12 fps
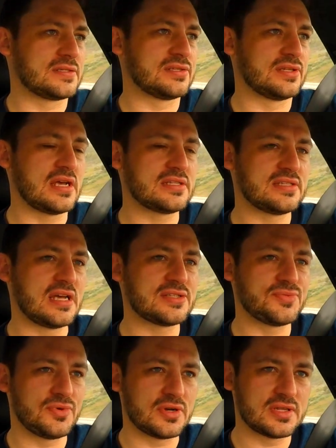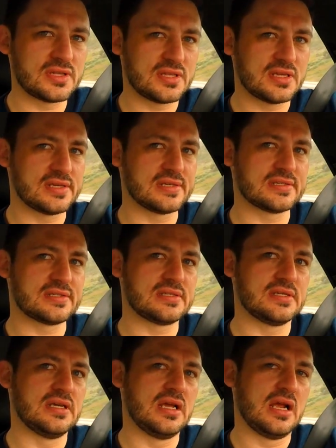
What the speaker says: So that's one of the things.